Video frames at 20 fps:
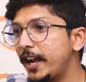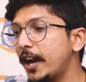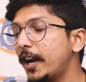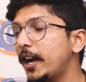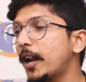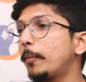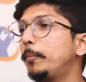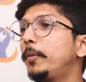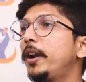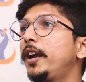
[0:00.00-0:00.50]
day
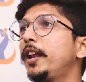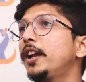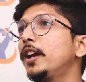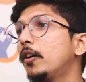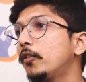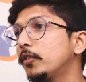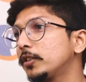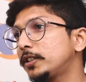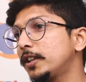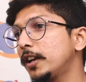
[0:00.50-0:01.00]
and updating
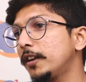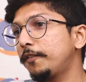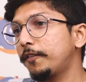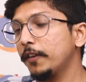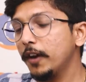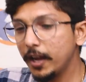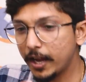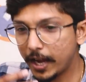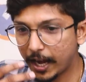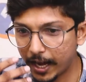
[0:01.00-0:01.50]
ourselves
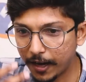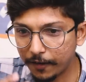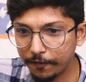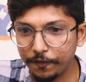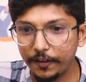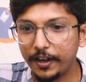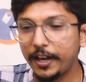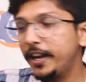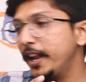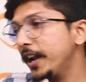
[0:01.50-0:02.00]

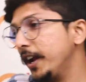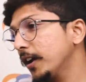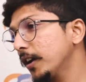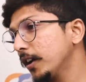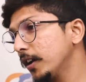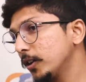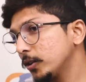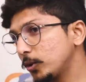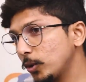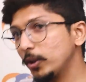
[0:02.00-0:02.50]
every day.
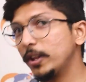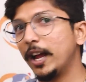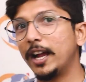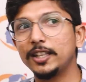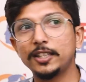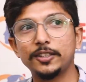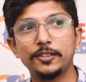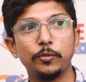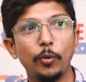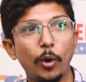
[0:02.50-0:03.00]
So
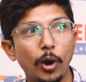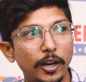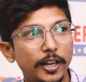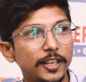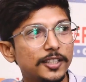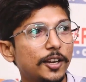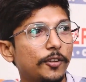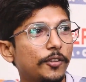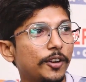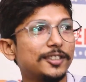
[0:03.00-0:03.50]
that's what
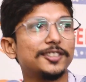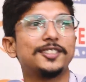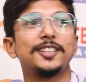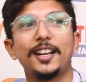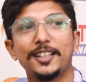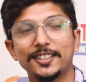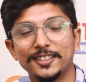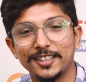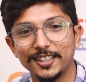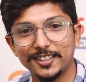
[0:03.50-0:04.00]
is our
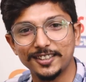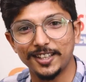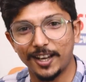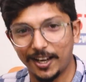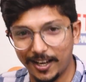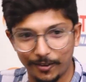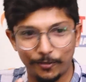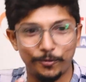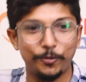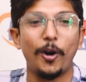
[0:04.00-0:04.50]
success
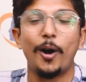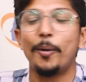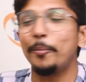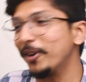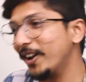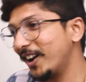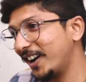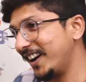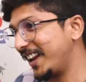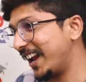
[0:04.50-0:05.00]

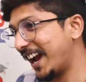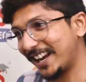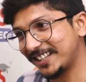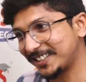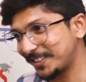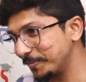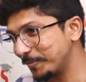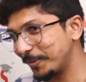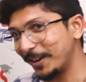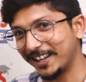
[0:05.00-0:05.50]
formula, and
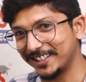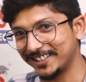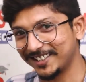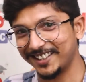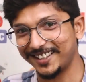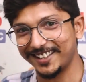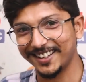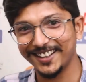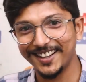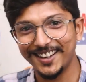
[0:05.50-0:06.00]
as simple as
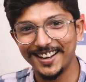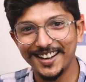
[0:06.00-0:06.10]
that.